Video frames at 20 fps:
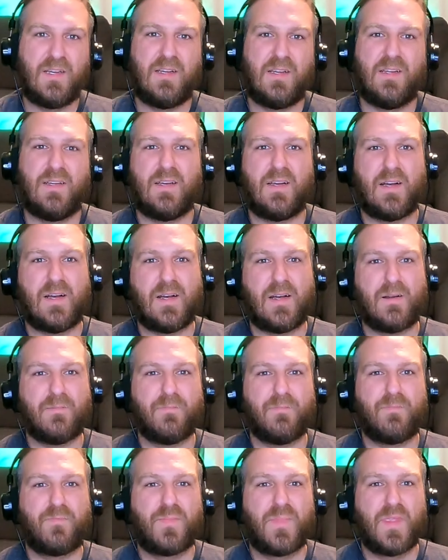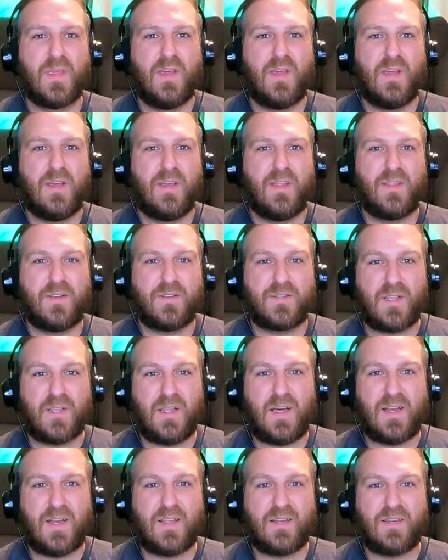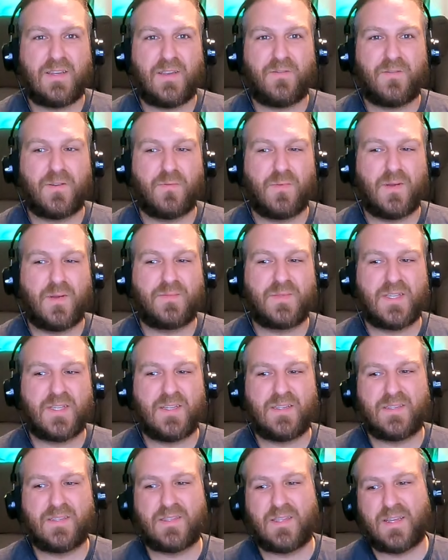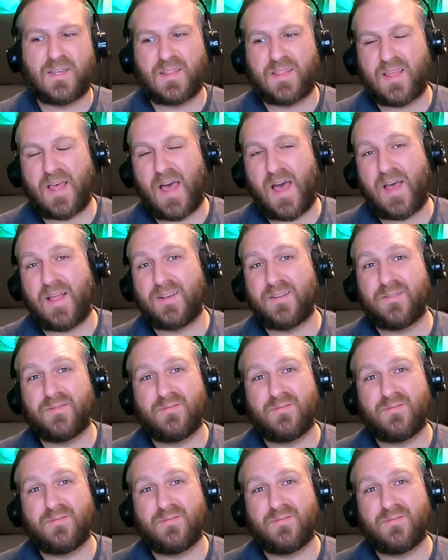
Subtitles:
There's a lot of different websites like that